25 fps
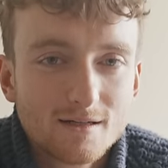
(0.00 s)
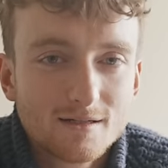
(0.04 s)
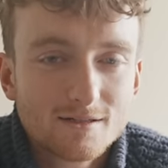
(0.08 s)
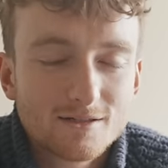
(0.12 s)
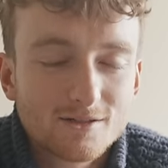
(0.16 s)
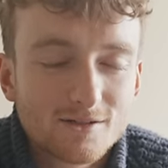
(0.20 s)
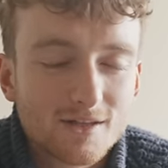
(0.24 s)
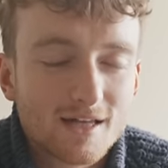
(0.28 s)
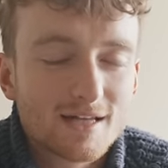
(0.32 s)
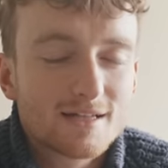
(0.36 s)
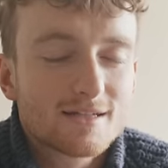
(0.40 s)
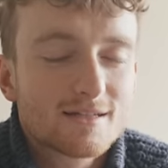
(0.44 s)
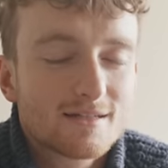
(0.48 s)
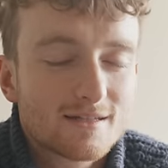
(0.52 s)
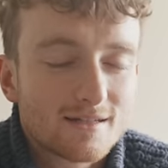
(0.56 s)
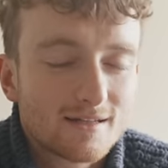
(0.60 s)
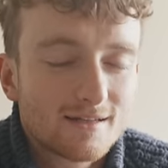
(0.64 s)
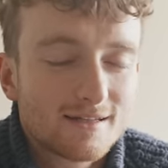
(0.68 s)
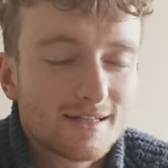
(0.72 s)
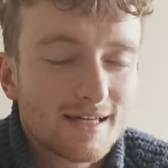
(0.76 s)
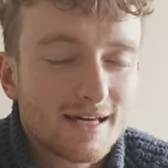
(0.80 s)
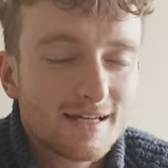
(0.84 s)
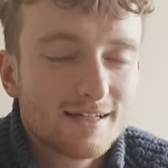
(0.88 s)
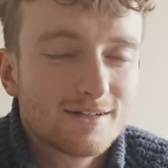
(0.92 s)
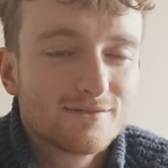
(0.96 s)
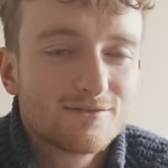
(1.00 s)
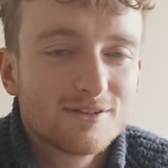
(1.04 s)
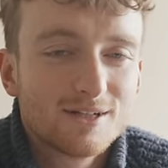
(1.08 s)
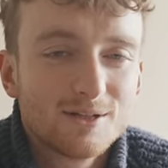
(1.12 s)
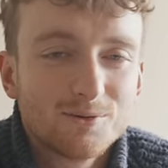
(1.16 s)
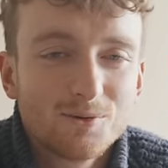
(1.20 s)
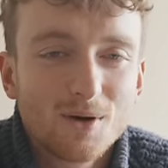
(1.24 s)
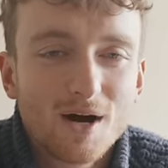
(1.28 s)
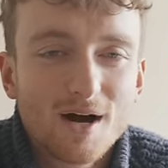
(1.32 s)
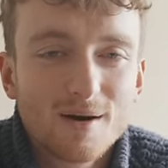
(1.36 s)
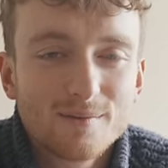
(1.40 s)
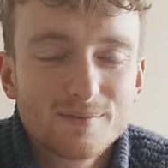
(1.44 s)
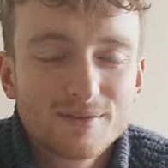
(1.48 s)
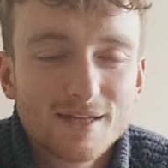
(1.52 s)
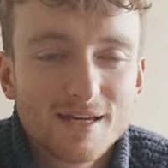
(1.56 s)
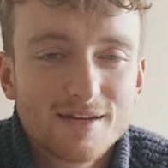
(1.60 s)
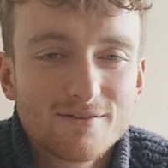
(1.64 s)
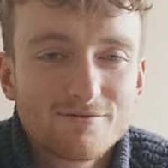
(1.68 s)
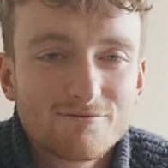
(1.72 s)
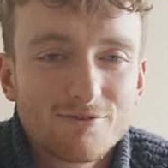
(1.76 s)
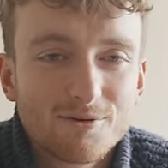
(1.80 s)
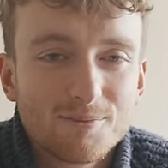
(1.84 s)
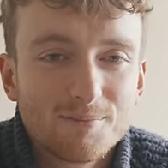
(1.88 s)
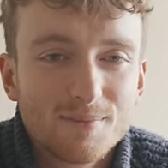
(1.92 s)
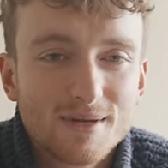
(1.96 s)
So that's the end of a little
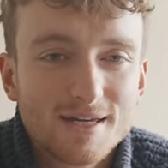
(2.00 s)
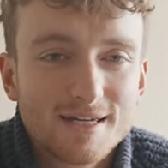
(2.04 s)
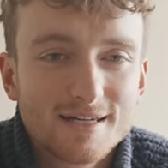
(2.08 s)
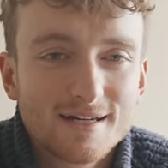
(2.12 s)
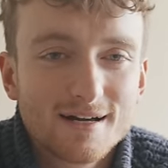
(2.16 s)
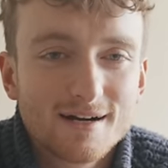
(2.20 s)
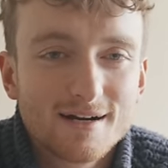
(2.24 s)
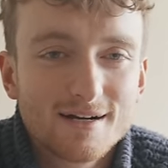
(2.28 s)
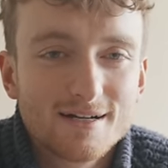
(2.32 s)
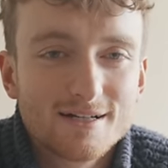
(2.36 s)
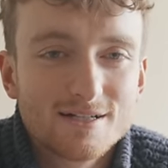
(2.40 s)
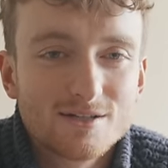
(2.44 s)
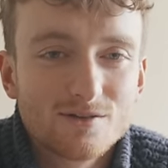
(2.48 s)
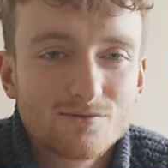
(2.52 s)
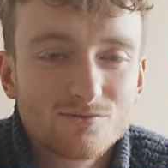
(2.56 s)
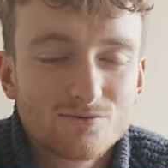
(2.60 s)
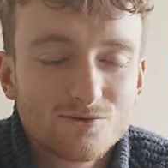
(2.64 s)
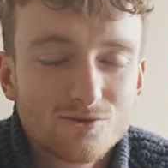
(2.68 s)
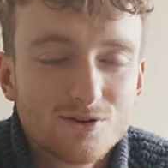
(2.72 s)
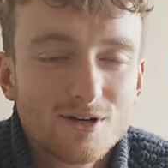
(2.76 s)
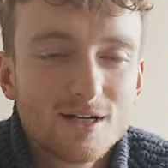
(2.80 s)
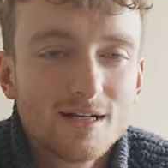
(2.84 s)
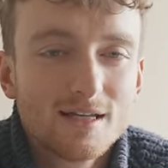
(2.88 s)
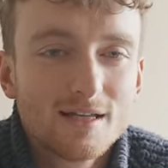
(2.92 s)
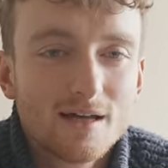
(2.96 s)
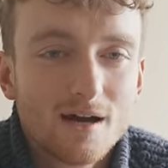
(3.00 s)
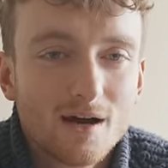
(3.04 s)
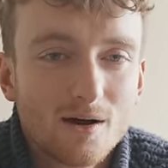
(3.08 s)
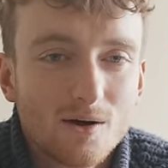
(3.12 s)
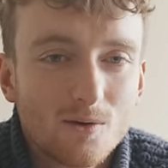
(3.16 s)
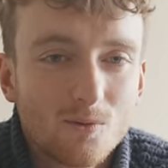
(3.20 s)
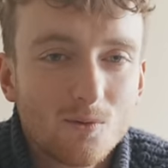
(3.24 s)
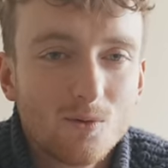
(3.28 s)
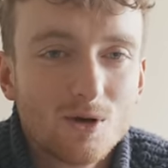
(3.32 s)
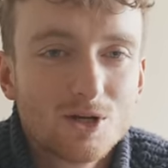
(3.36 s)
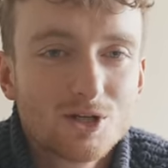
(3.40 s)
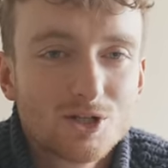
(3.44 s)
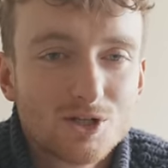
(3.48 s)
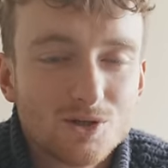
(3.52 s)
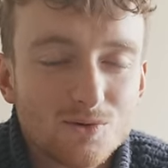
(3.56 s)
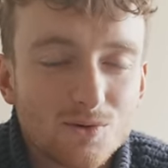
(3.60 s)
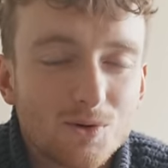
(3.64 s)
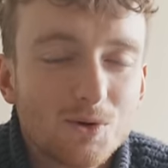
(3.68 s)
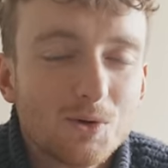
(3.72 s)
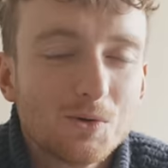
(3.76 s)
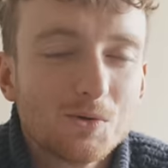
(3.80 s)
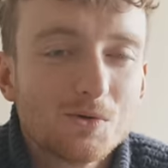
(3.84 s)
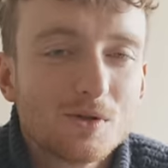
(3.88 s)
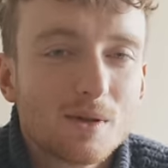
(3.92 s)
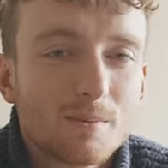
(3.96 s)
update from me, guys. I really wish you
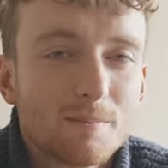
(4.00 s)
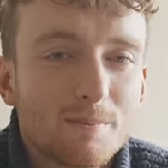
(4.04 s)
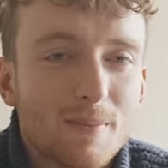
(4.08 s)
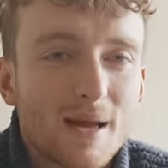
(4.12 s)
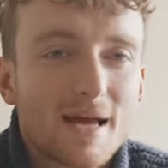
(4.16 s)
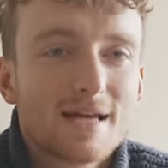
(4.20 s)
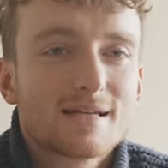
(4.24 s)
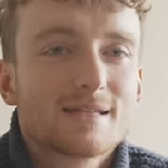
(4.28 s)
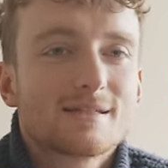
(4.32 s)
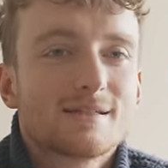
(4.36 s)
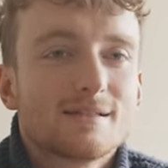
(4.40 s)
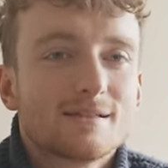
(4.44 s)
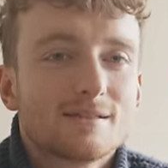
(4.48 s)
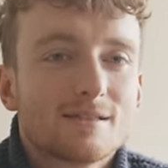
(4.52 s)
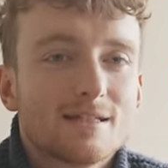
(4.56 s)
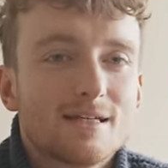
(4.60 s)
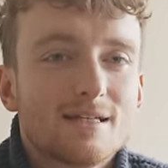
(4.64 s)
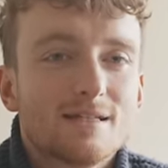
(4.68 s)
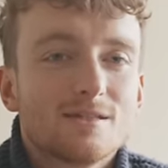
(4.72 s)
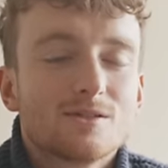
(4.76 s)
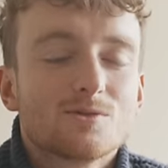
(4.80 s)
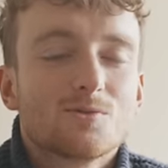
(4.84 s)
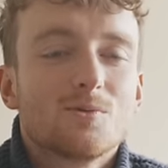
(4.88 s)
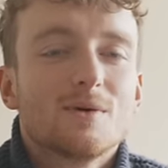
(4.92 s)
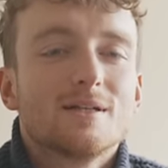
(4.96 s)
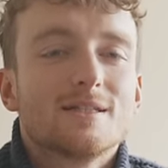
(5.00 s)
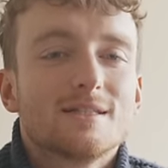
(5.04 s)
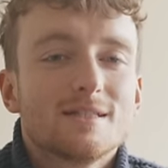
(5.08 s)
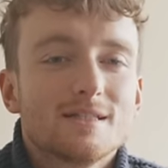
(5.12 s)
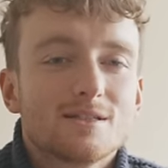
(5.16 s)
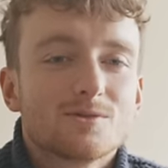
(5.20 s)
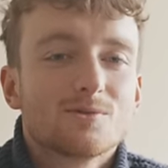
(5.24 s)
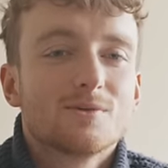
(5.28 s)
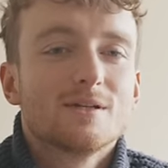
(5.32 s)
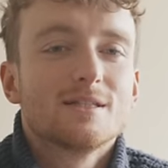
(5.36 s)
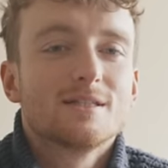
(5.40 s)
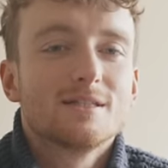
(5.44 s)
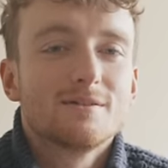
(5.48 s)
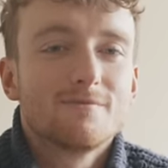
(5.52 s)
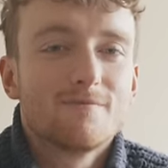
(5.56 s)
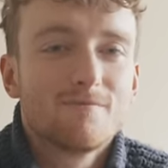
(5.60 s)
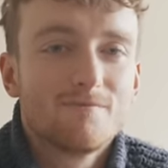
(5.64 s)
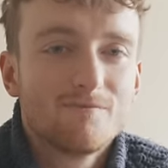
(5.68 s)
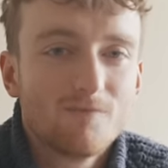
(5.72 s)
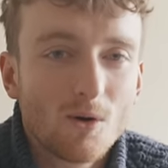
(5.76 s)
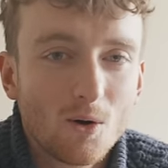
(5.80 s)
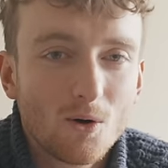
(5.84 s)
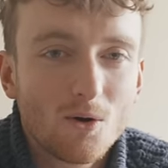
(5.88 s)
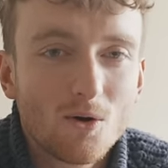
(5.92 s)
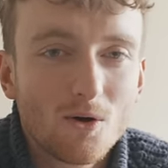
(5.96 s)
all the best in
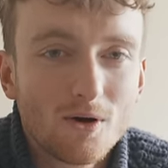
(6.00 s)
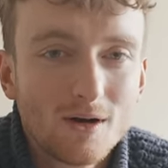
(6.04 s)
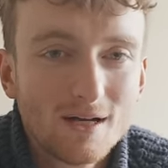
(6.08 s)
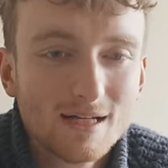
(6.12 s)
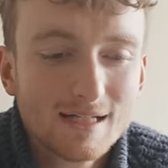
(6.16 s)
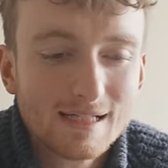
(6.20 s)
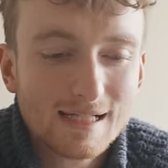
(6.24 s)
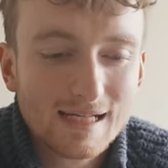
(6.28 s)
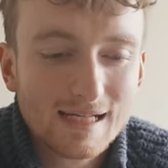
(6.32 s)
2024.